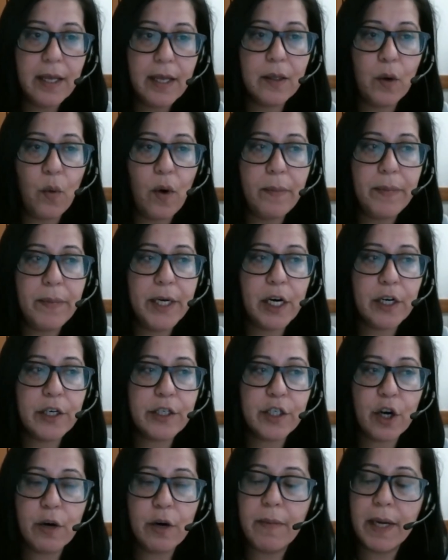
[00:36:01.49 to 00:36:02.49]
The
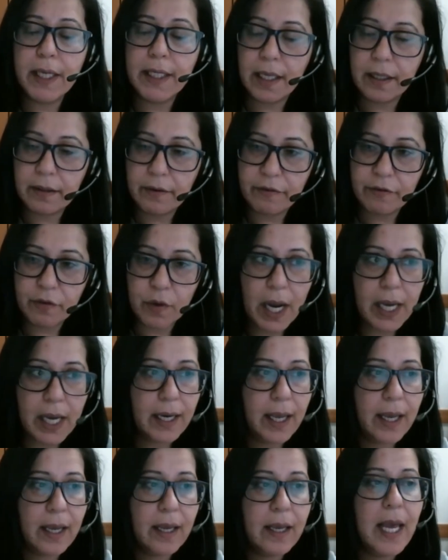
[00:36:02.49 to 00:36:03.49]
webinars are Monday to
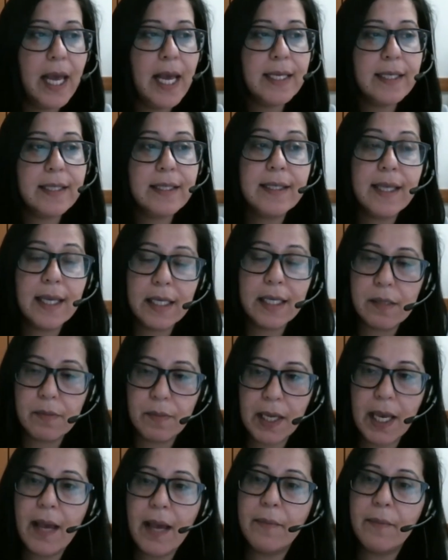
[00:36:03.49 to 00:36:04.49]
Friday, 6
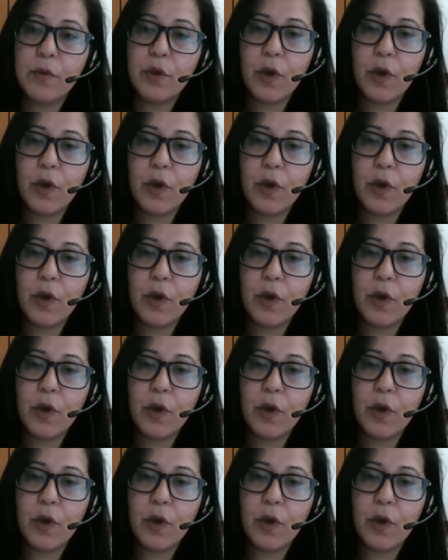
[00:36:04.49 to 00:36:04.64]
p.m.